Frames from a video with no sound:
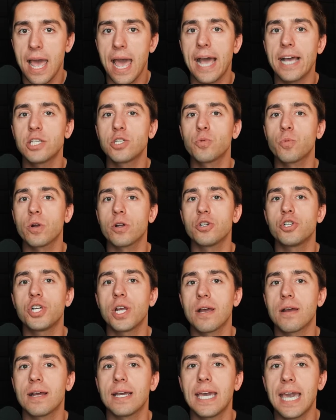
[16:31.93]
as to where
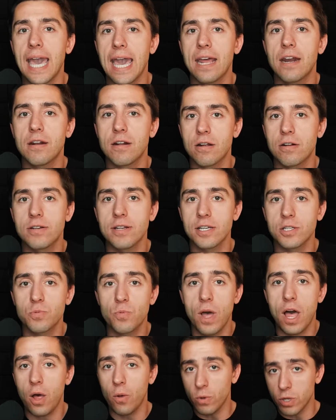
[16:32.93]
Jared Cannonier does
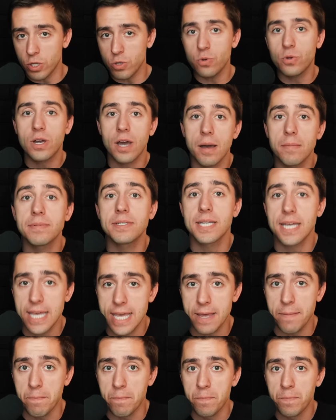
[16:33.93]
well when you come to
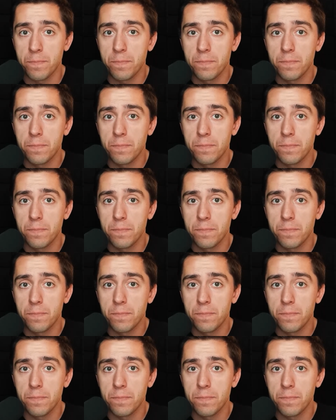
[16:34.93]
him.